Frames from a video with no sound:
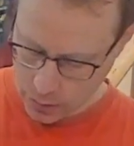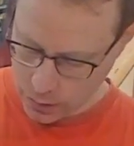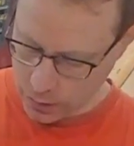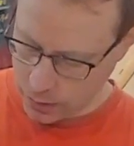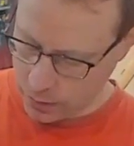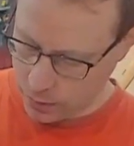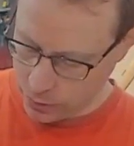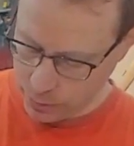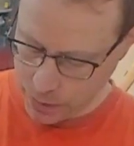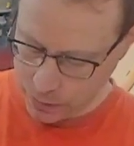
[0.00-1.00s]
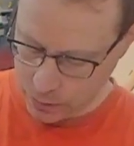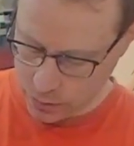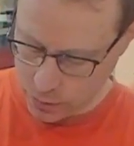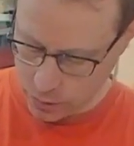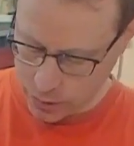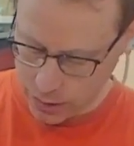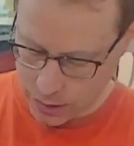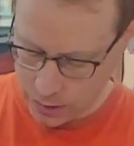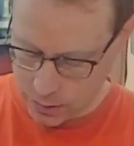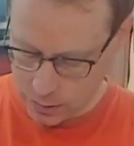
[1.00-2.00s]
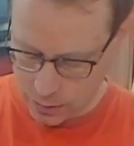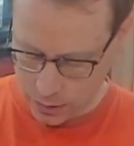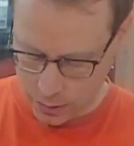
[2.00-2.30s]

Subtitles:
On the buttons or keys,